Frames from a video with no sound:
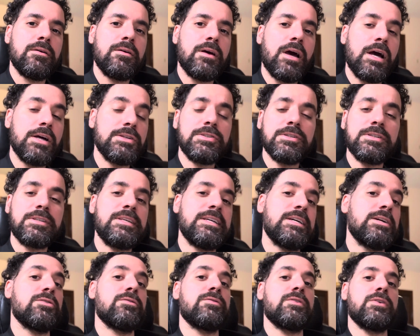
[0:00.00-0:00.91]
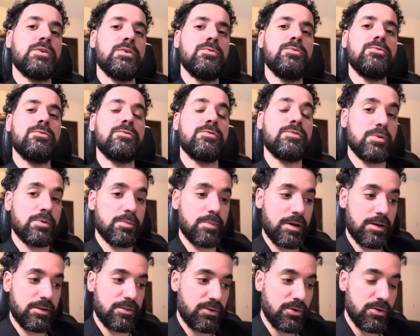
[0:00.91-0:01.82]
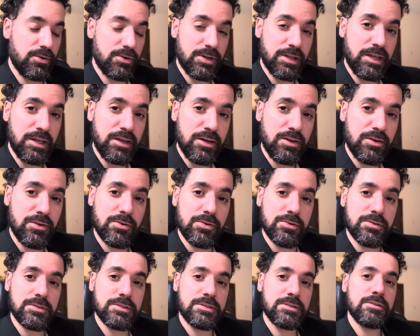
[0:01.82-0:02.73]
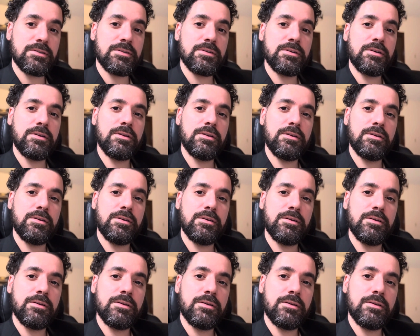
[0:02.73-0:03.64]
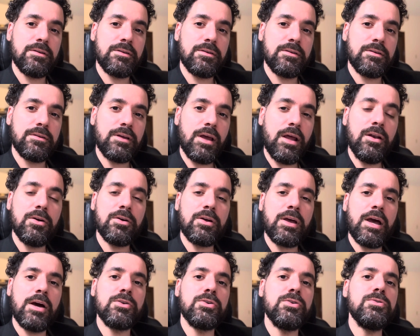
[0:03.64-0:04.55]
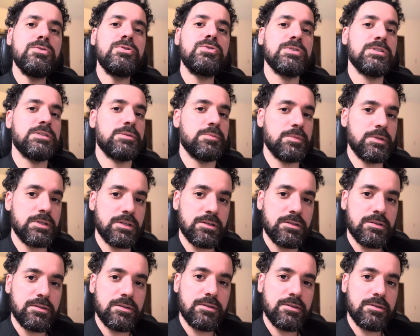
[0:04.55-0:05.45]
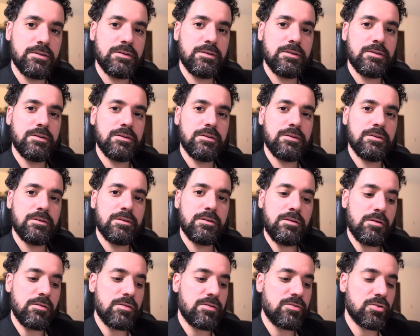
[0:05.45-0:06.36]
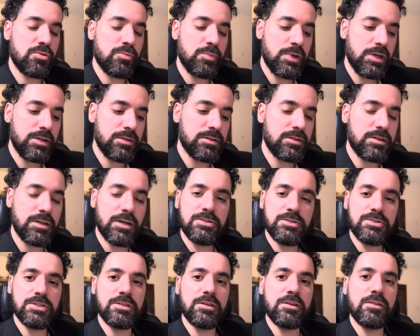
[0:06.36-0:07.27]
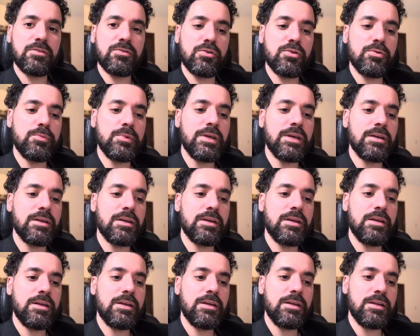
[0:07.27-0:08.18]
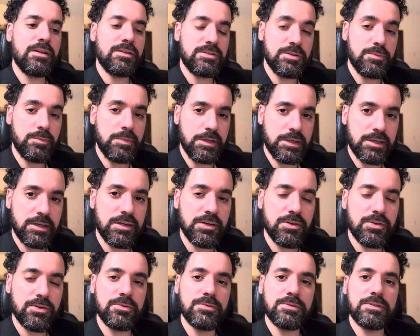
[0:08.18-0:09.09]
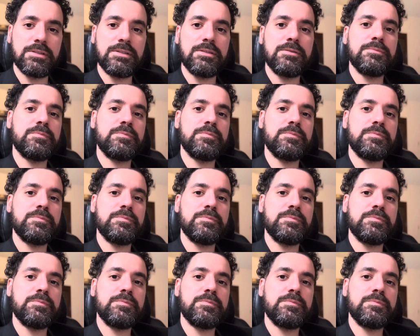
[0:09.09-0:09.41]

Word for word: I took care of you for about 30 years. And look how you treat me. You throw me in the dungeon. You throw me to be killed.